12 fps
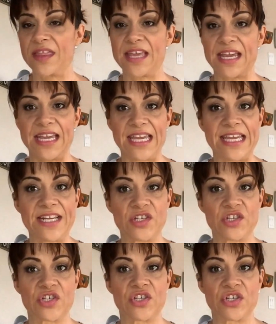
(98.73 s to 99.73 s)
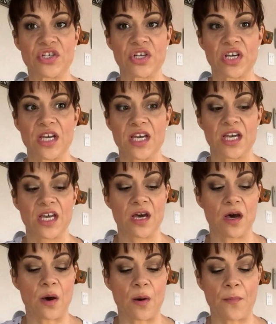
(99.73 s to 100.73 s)
They each,
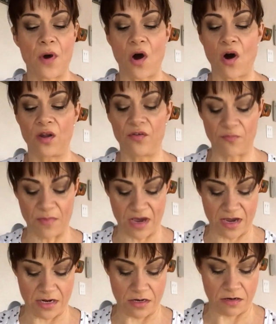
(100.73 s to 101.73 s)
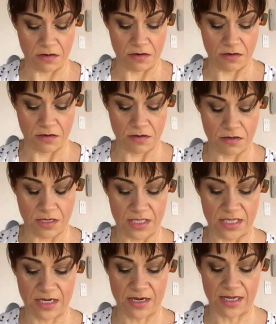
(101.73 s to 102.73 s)
all of mine, I
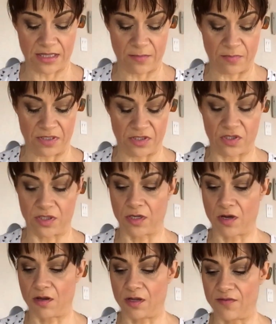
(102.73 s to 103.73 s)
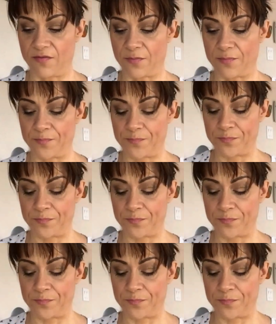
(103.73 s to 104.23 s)
think I got the pencil in all of them.